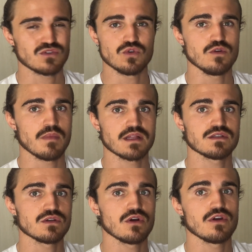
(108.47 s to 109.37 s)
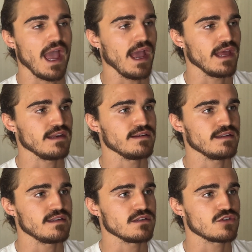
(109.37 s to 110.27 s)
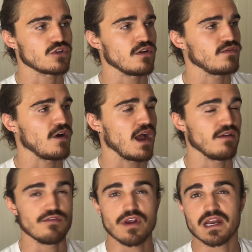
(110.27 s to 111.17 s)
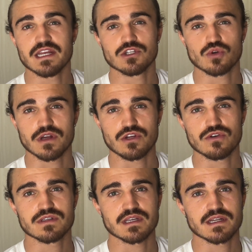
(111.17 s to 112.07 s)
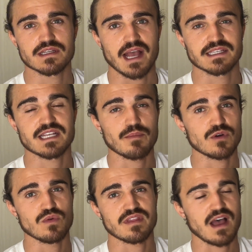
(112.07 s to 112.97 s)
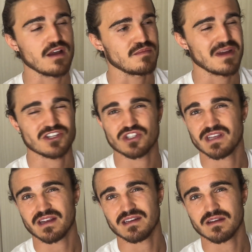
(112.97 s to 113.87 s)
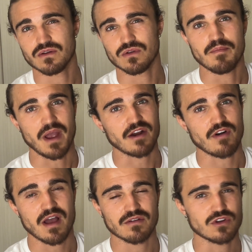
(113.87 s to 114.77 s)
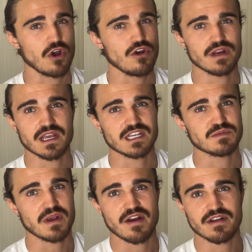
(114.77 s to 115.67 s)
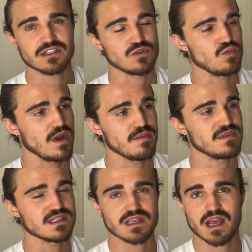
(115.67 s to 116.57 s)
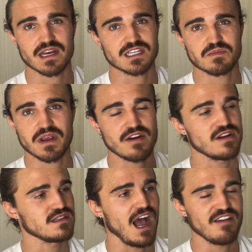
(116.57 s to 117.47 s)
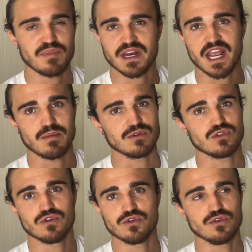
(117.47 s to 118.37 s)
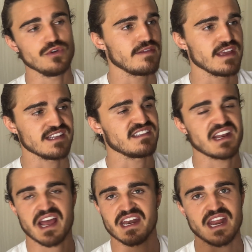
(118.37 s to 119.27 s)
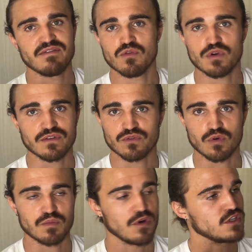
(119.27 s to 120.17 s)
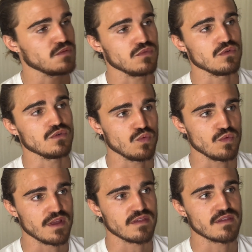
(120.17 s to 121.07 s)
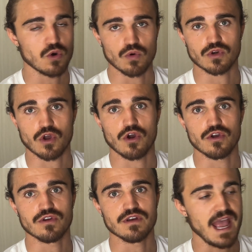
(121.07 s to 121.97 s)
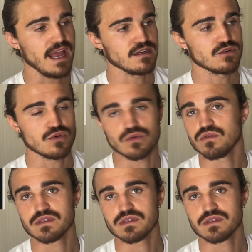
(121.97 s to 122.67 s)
2 months ago, and so far I've really enjoyed using it. As someone without much technical background, coding experience, web design experience, I've been able to do things that I never would have thought possible with Claude Code and Google's